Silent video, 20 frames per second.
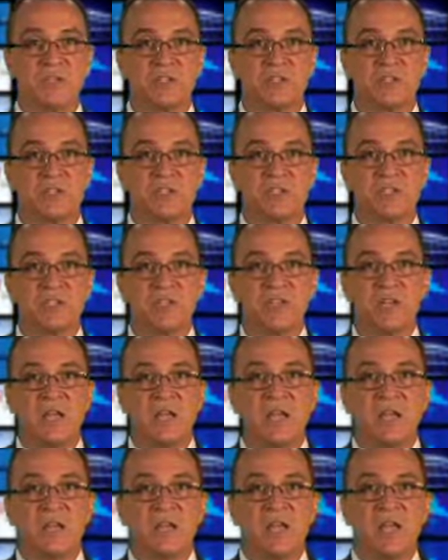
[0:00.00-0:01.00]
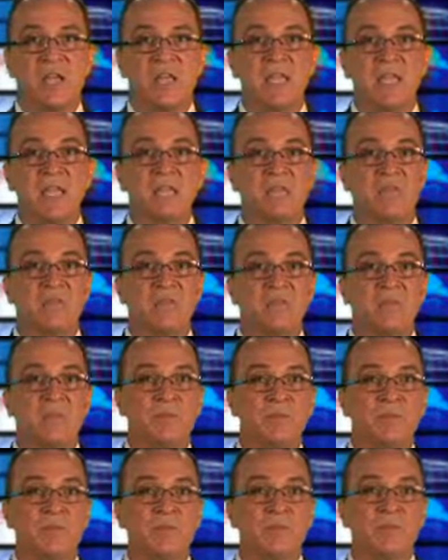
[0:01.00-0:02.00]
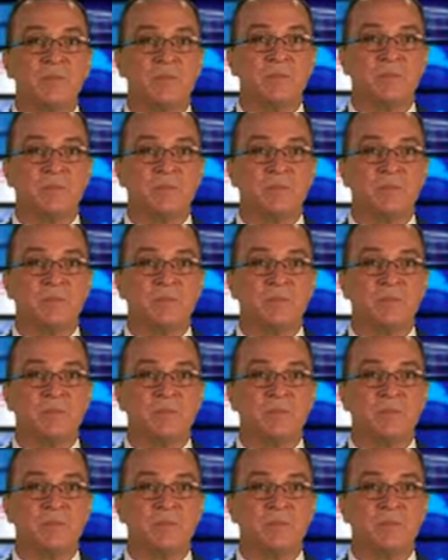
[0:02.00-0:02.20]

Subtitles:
insurance, taking it from the